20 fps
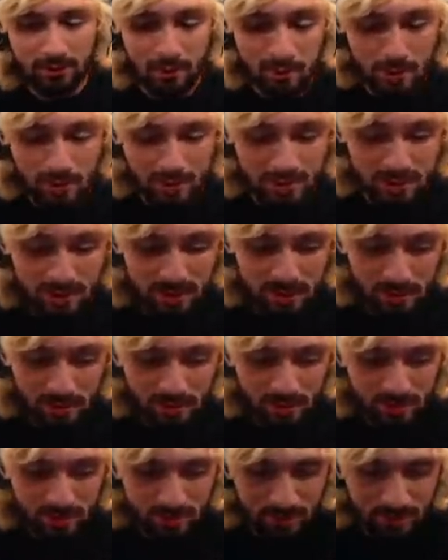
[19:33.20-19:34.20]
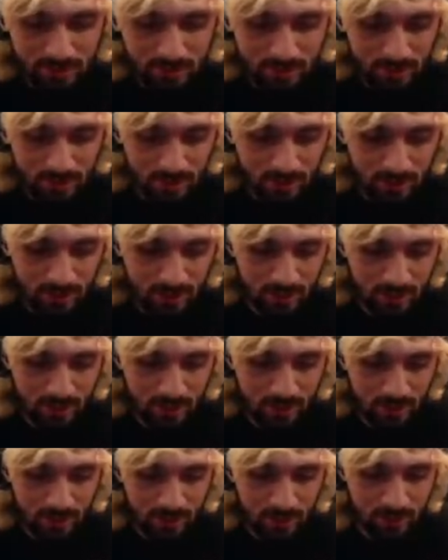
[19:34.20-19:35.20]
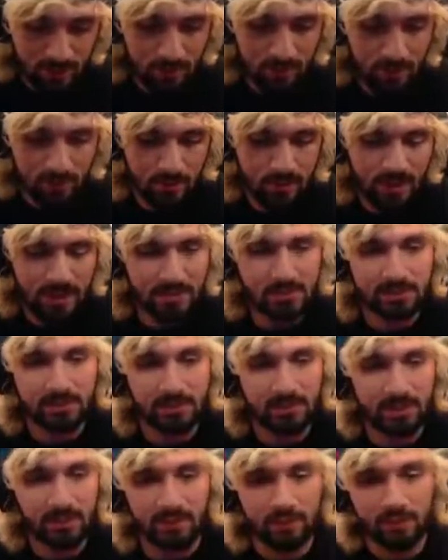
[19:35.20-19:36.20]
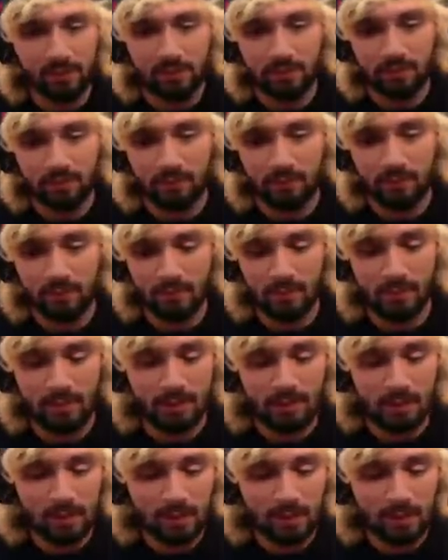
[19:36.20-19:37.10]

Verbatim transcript: Cosmic Eclipse, but I'll still get one.